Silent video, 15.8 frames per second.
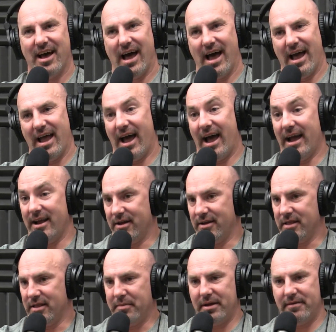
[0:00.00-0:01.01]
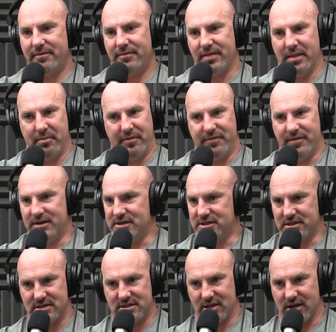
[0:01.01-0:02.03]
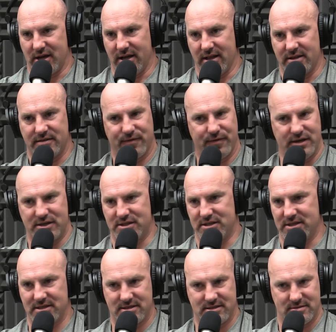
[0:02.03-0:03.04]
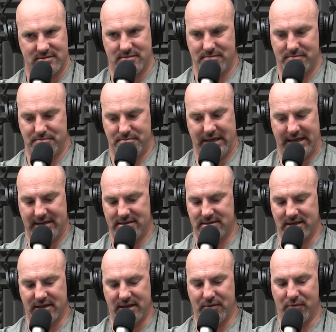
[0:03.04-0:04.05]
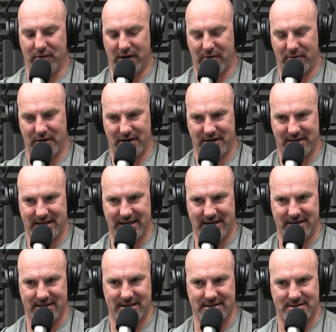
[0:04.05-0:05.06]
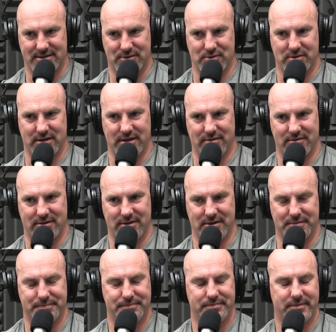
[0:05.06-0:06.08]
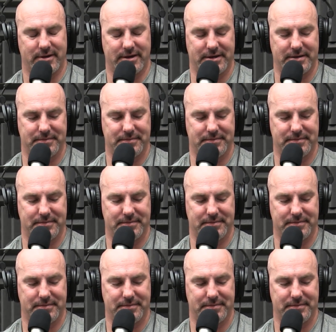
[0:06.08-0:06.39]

I, I let me let me finish this thought. Let's finish this Yeah. piece, and then we, I want to get into this whole thing with you. All All right.